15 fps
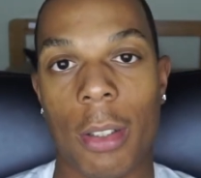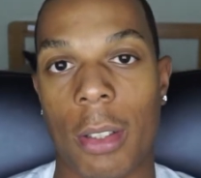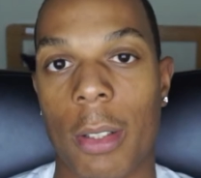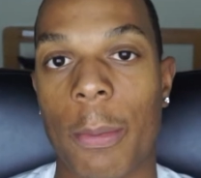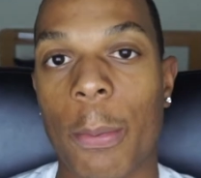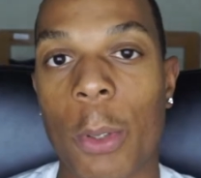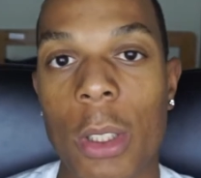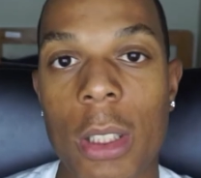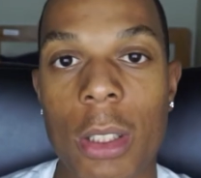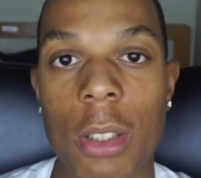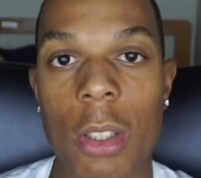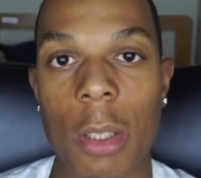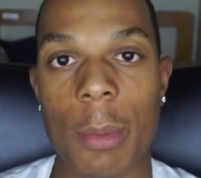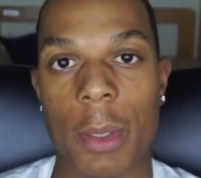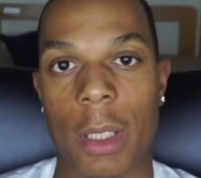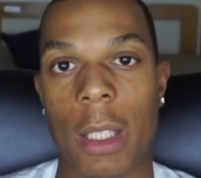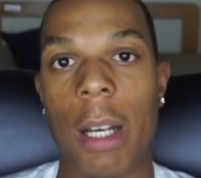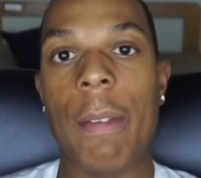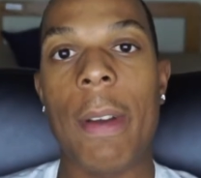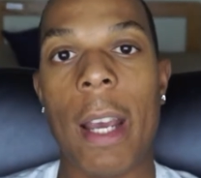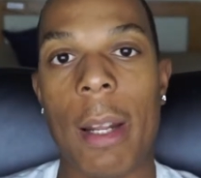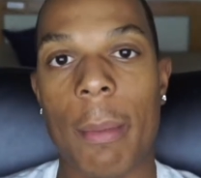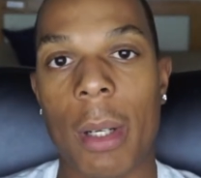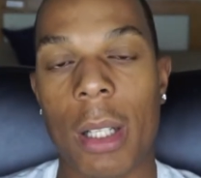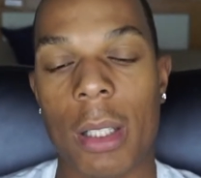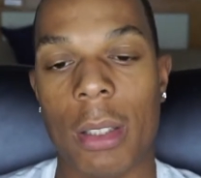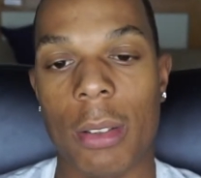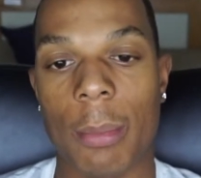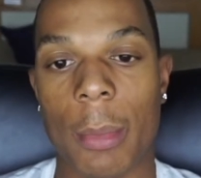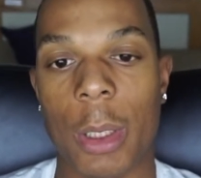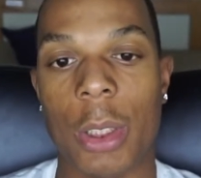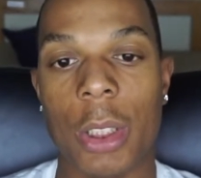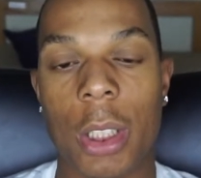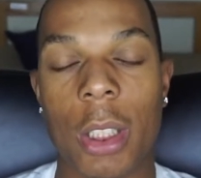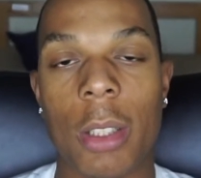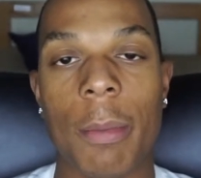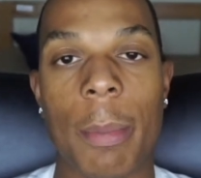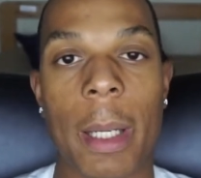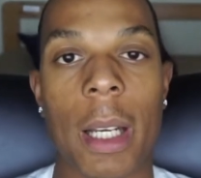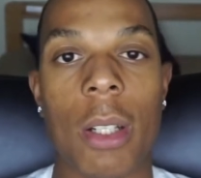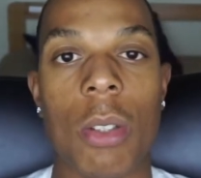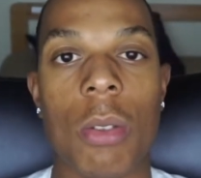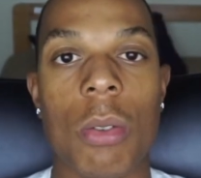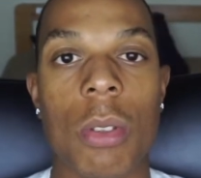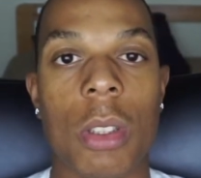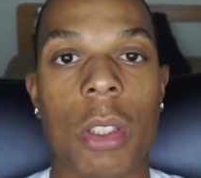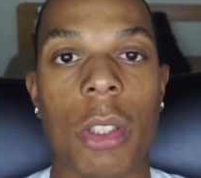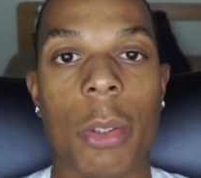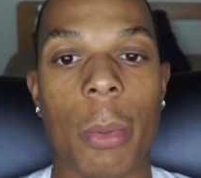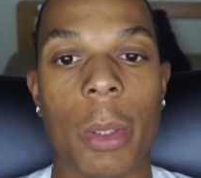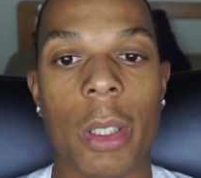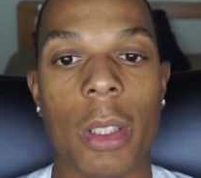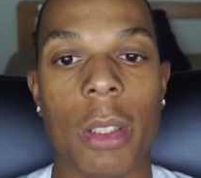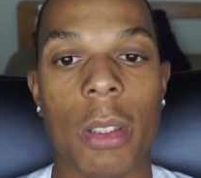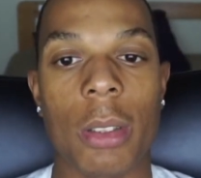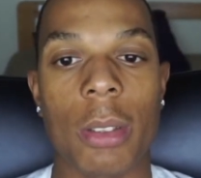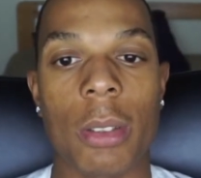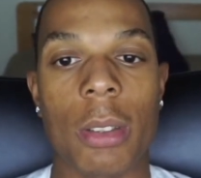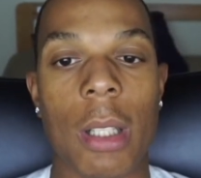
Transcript: Unfortunately, you know what I'm saying, I've had my share of bad news in Korea.